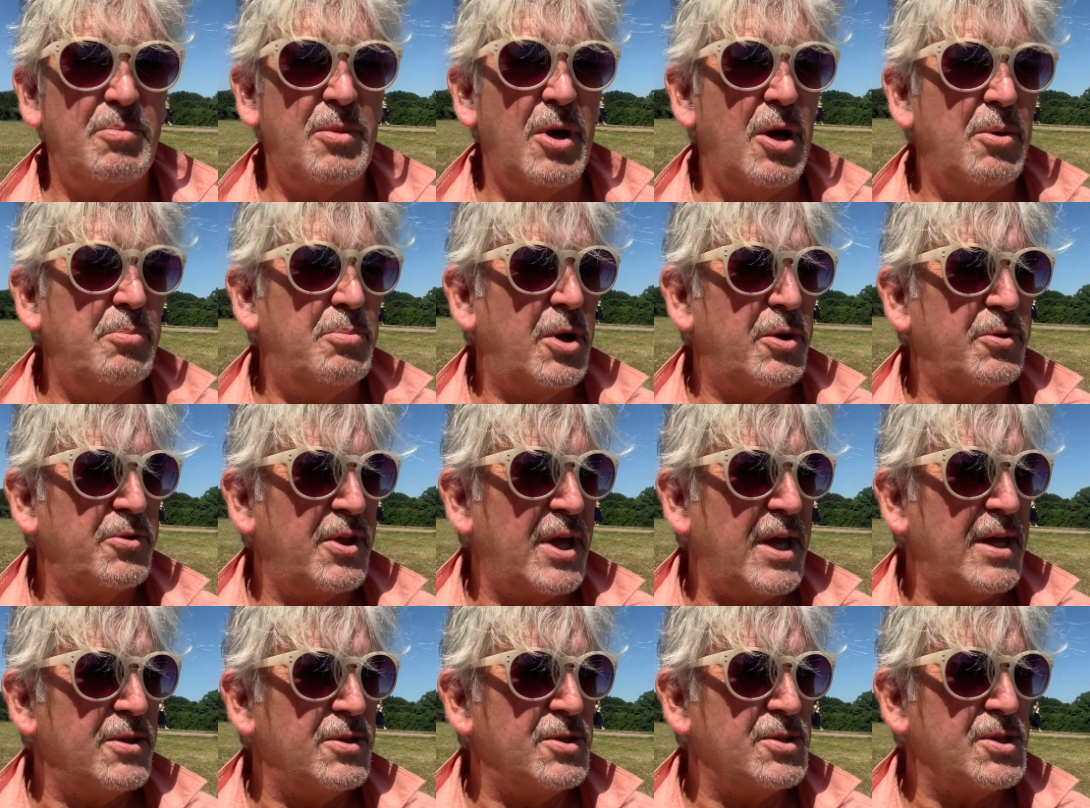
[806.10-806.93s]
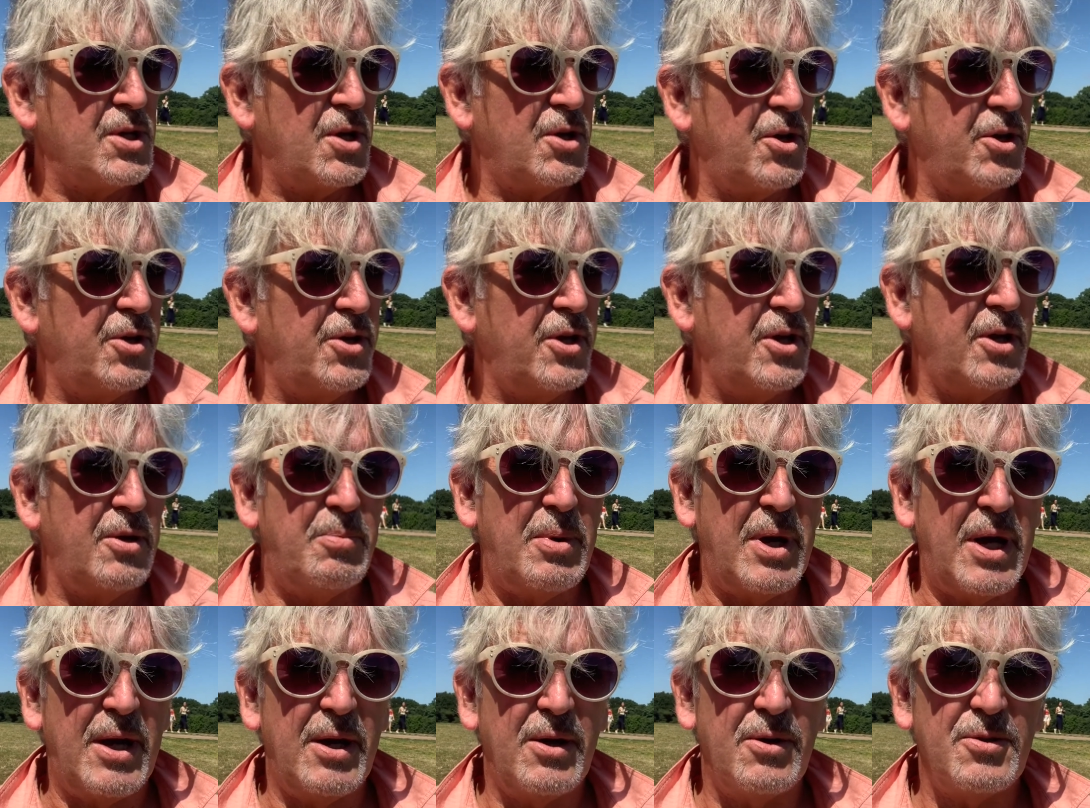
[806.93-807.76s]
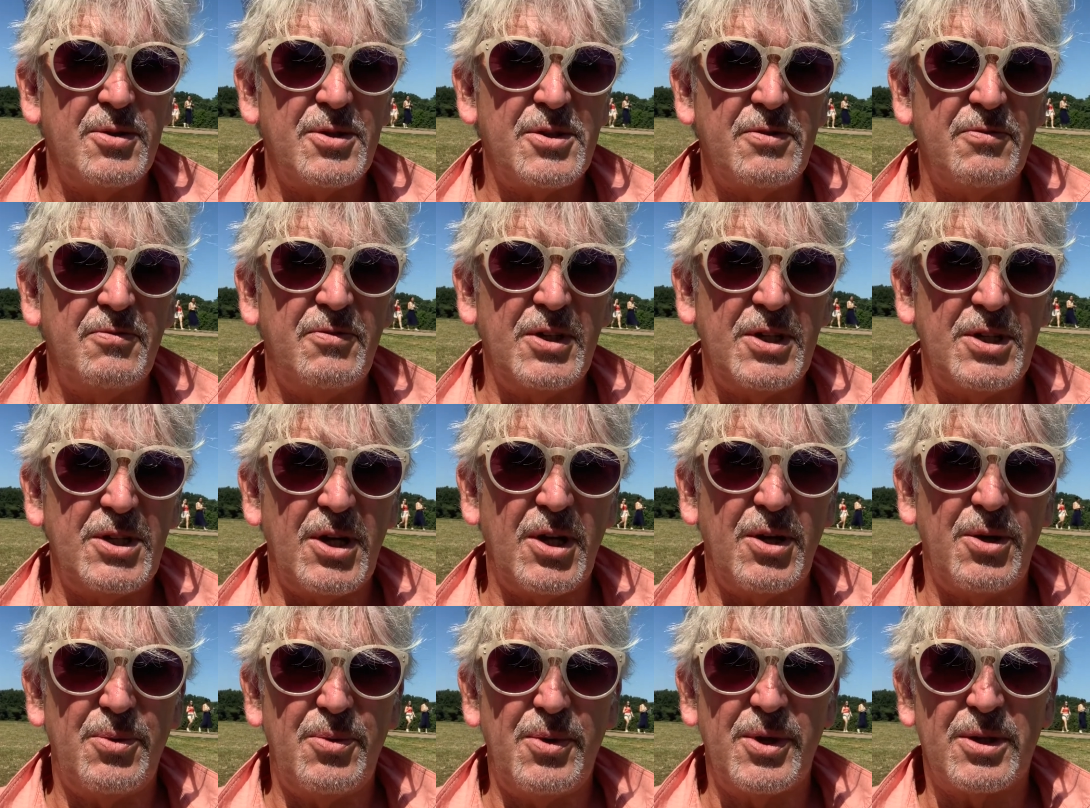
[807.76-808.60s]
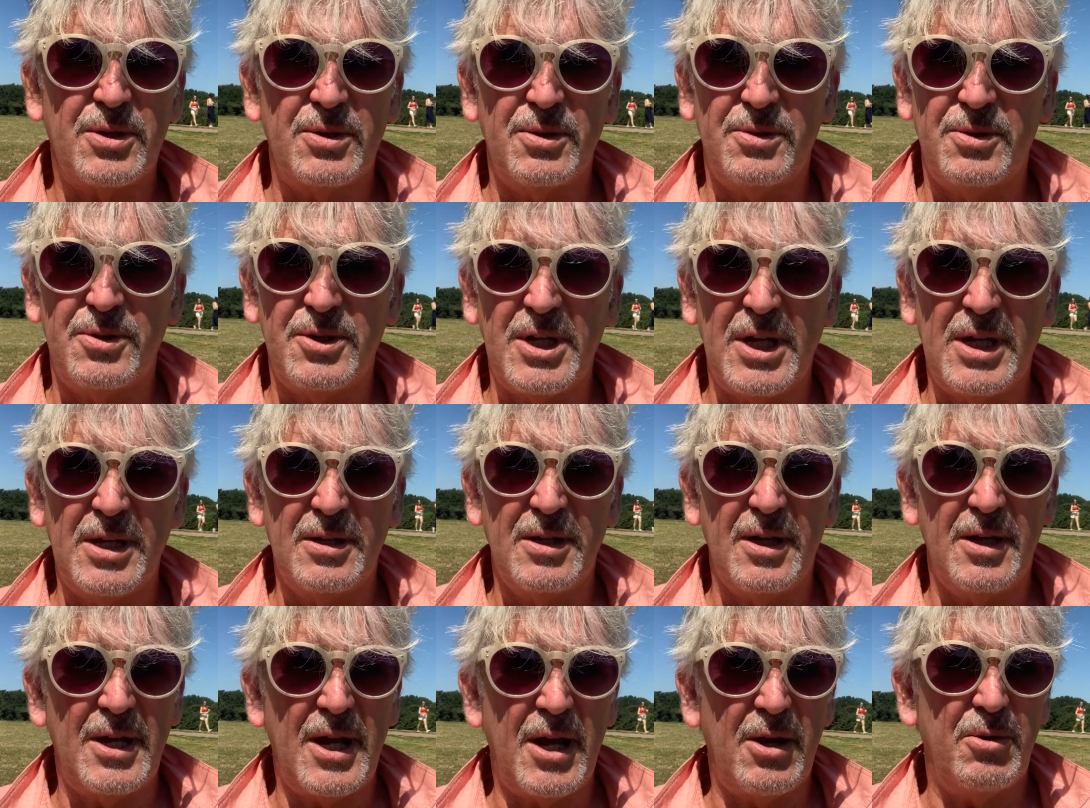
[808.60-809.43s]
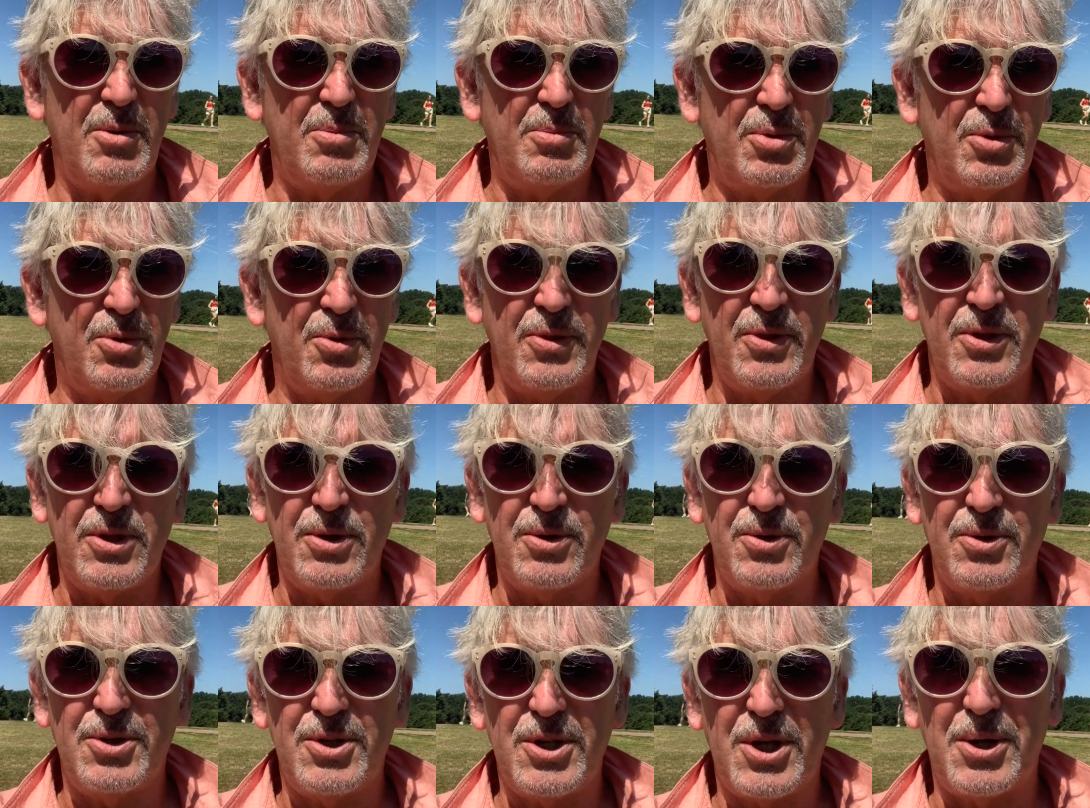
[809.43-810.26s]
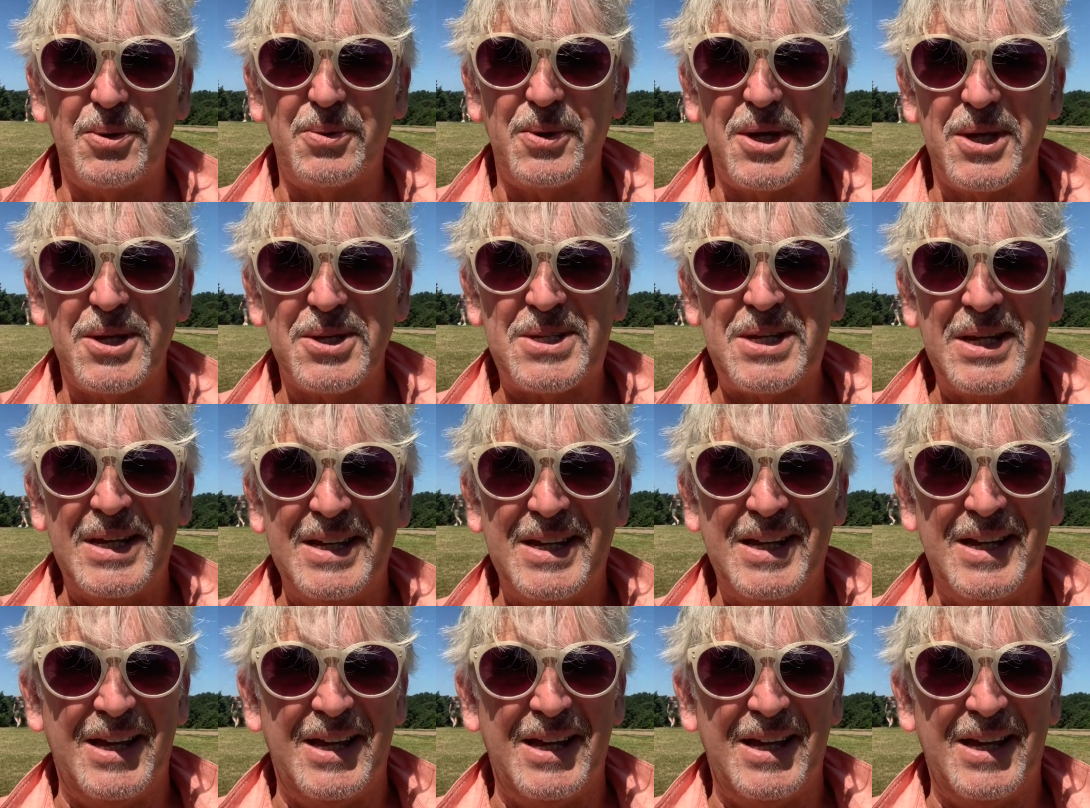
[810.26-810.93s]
both hands-on about video recording and how important the audio is.